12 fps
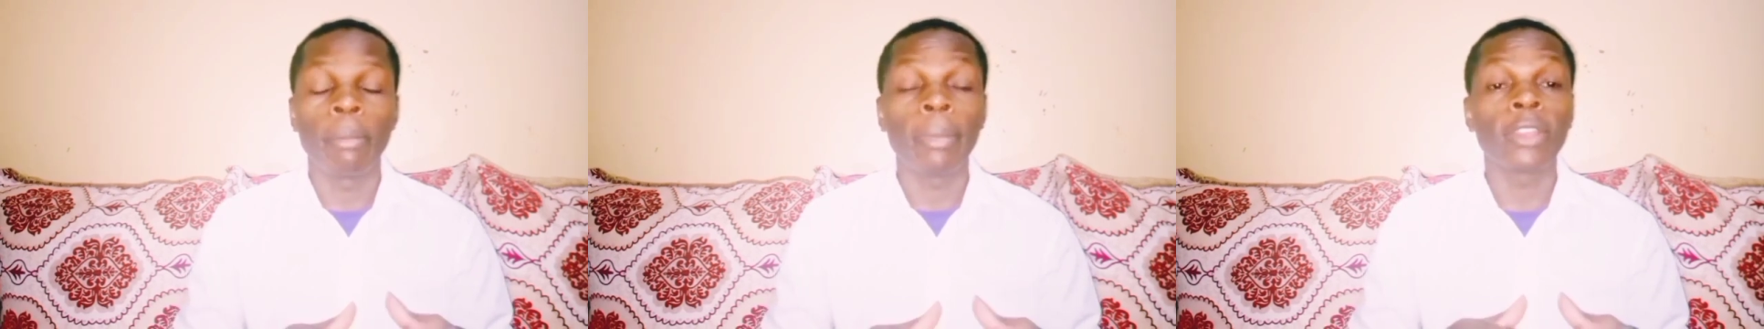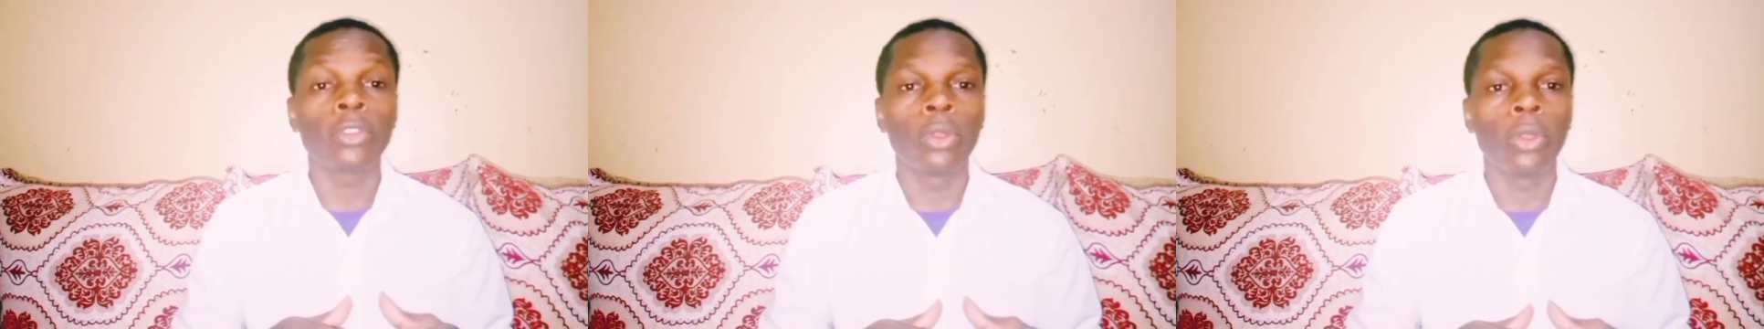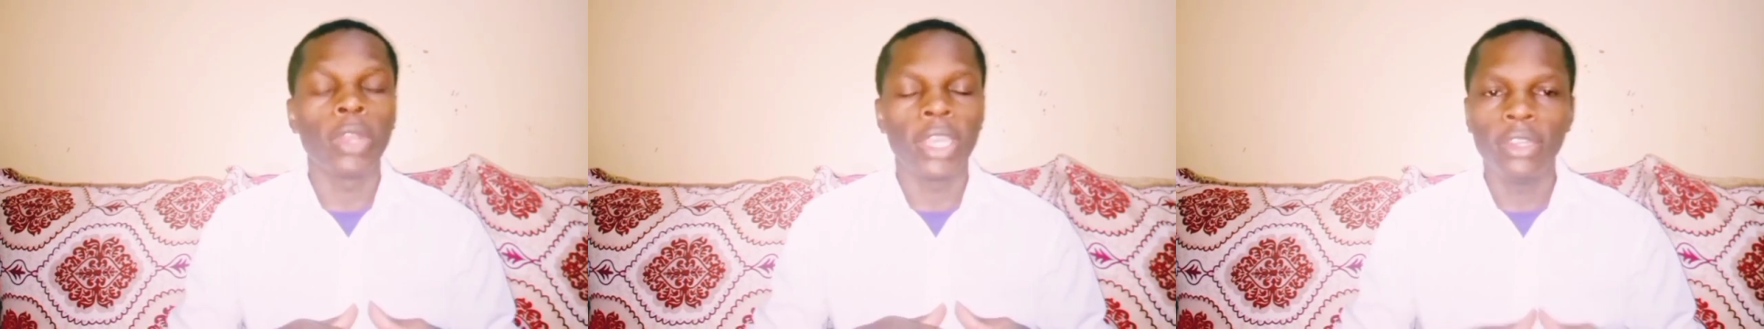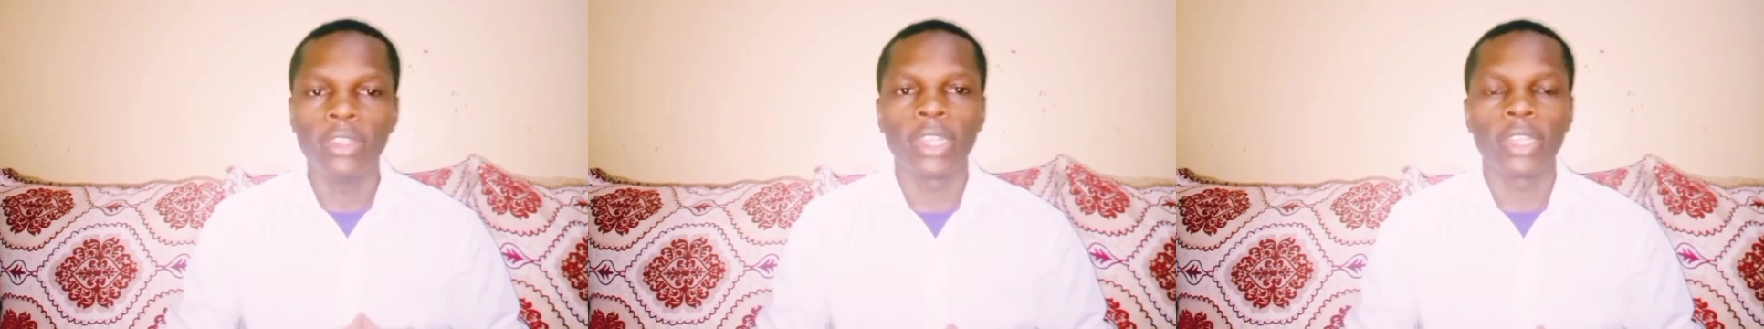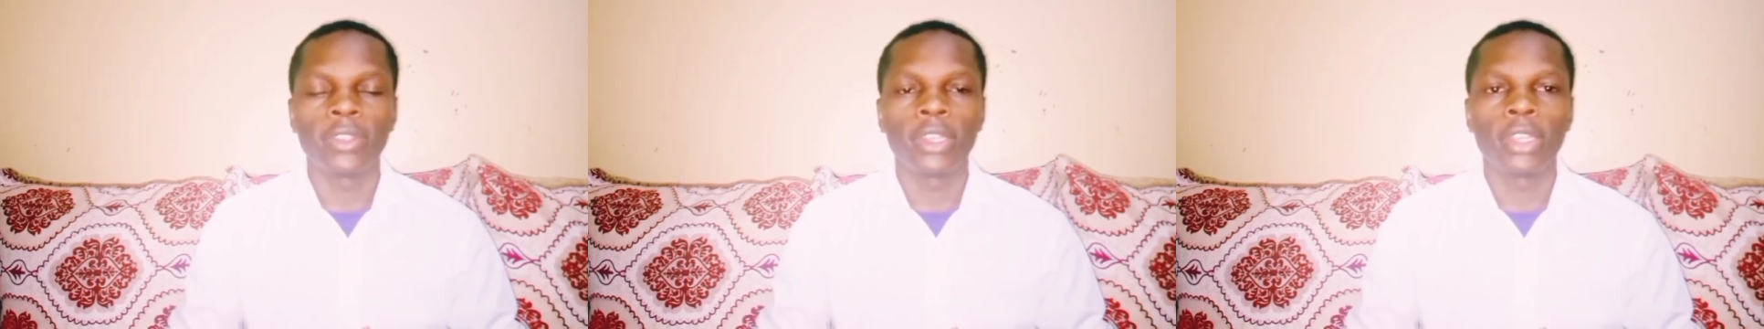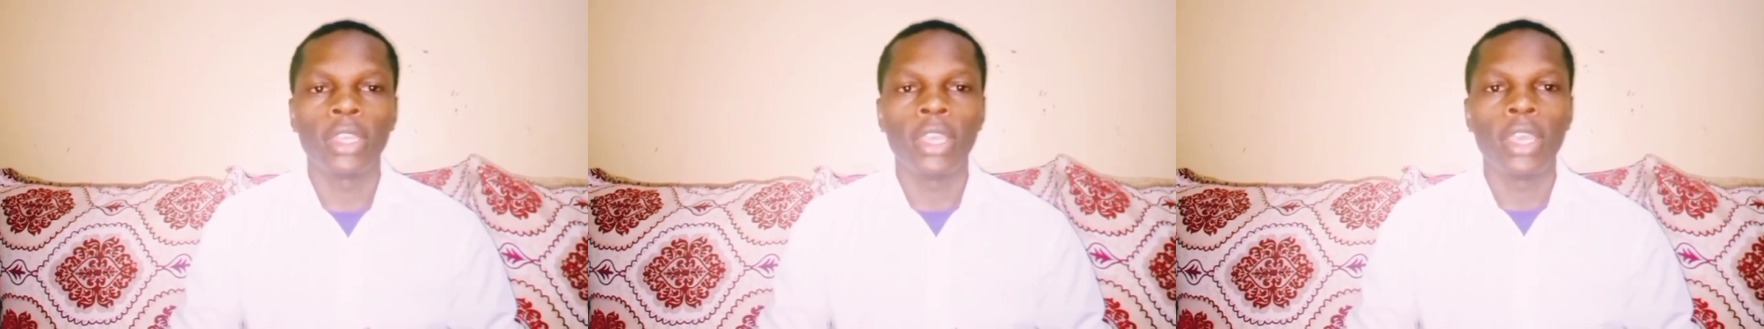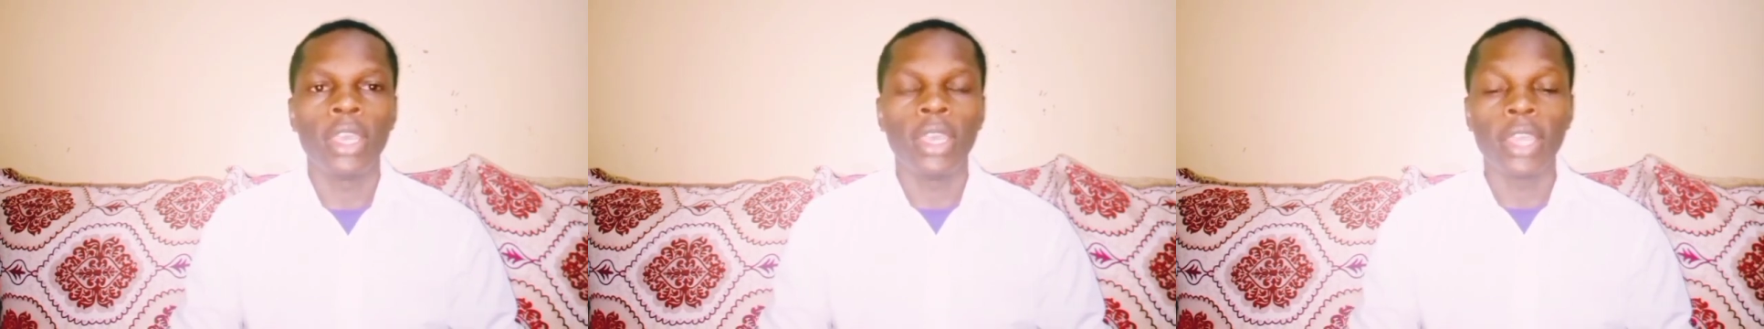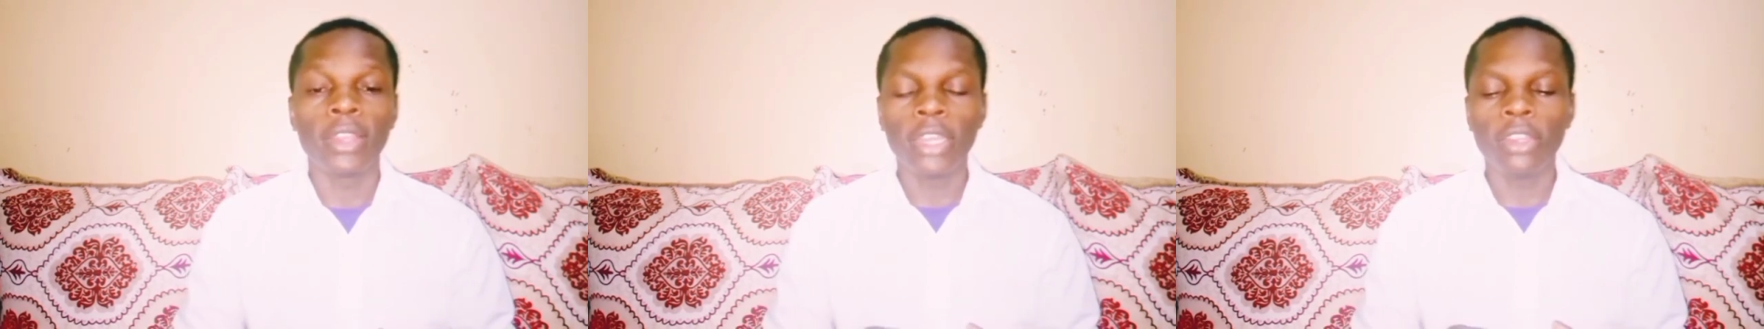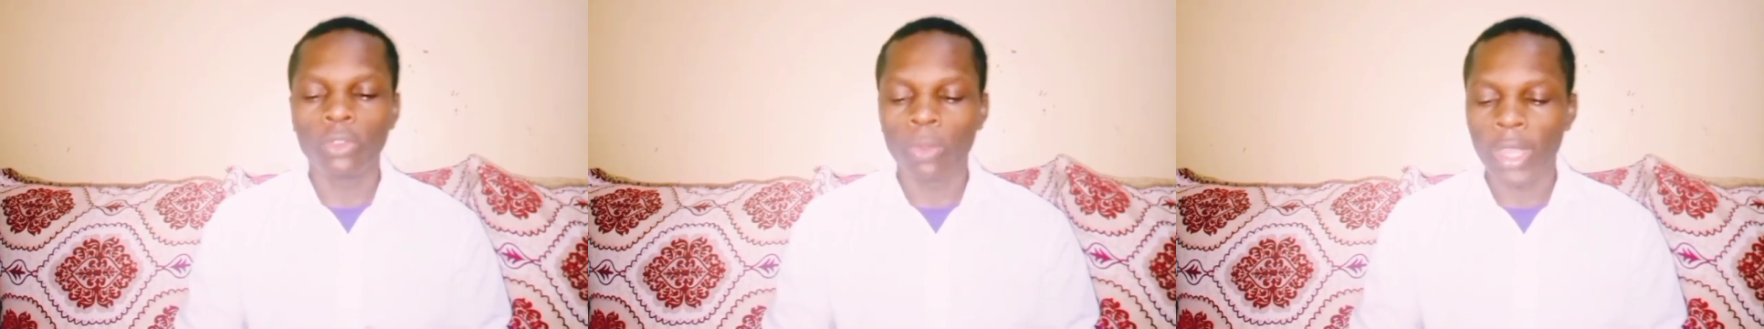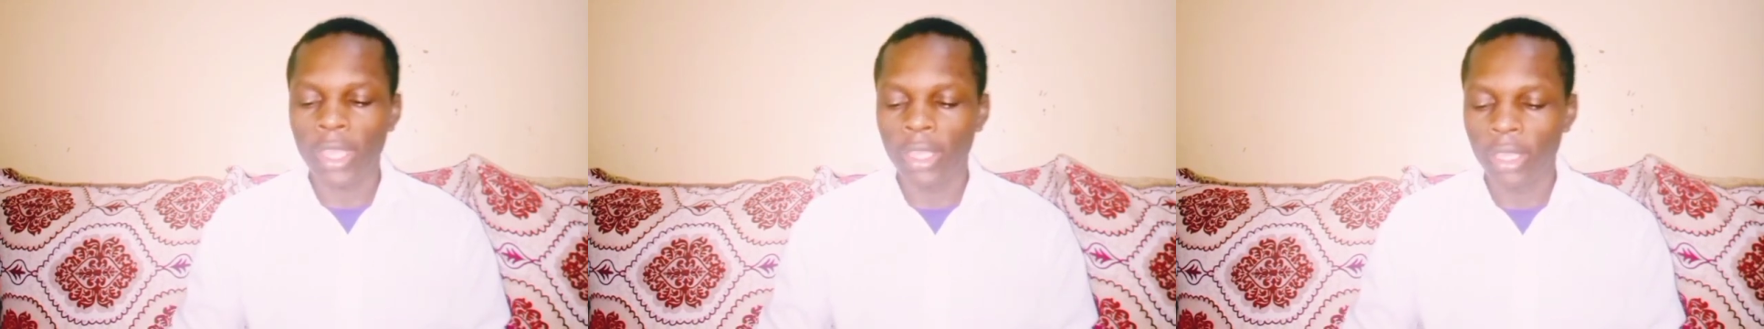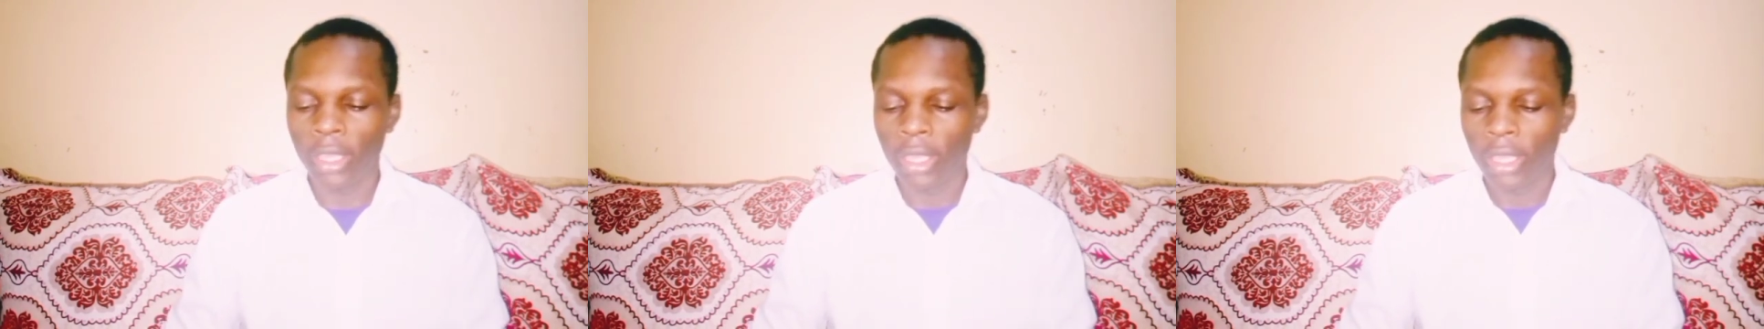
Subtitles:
personal interest. And that is why